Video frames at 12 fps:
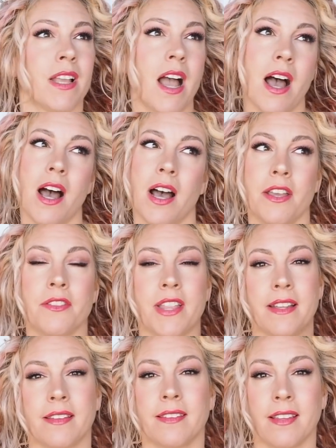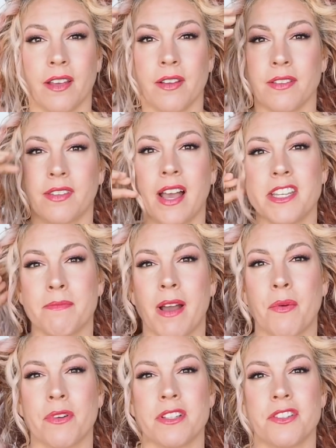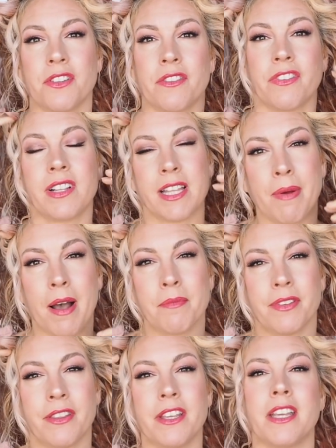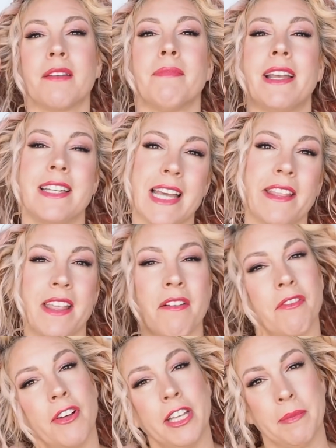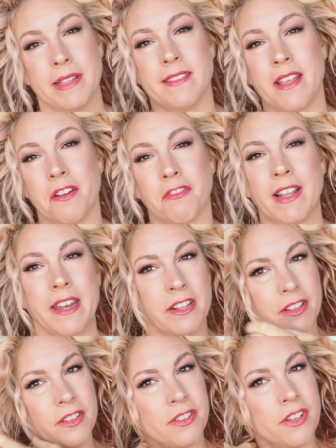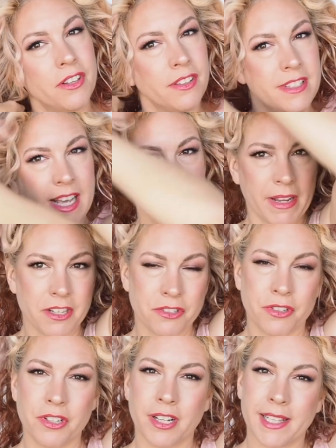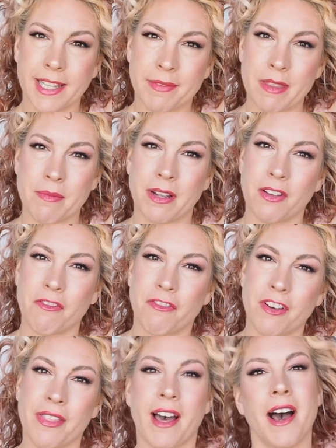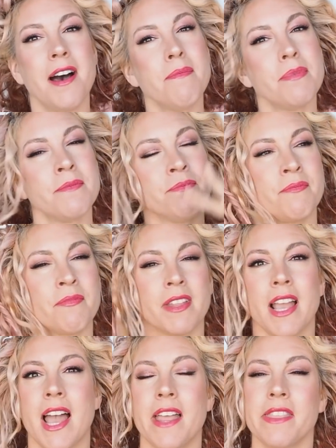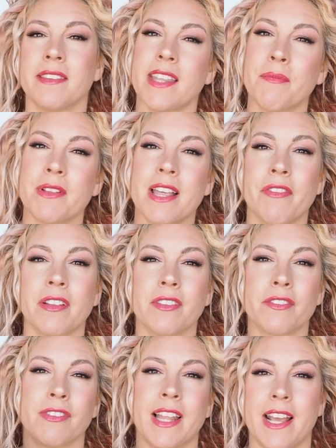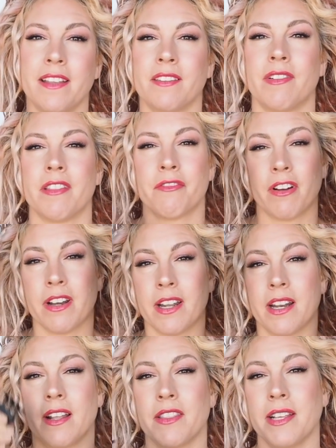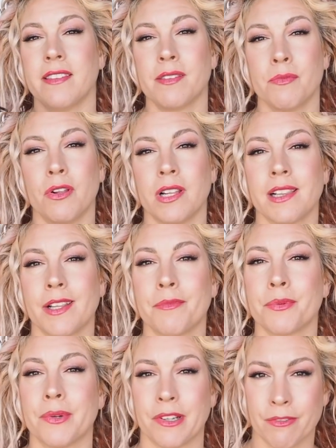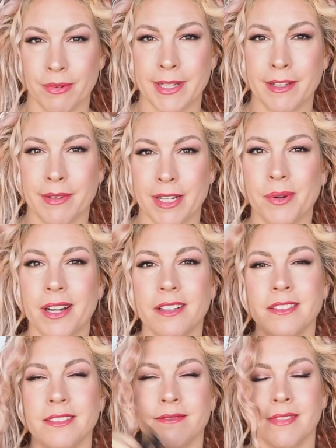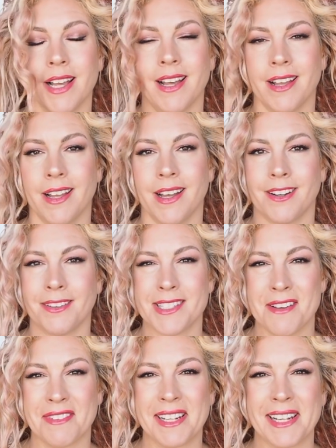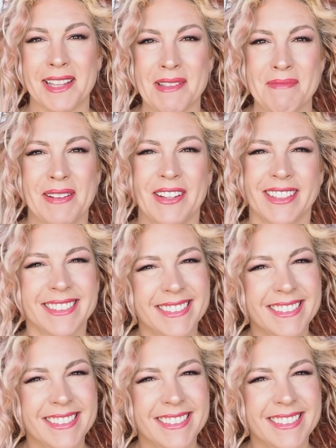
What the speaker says: that's a side you might want to sort of clip up so that you can maintain that volume instead of flattening those curls down. Make sure you clip them a lot further up. And the same with having sort of layers around the front. These smaller clips work really, really well, and I'll definitely link them below.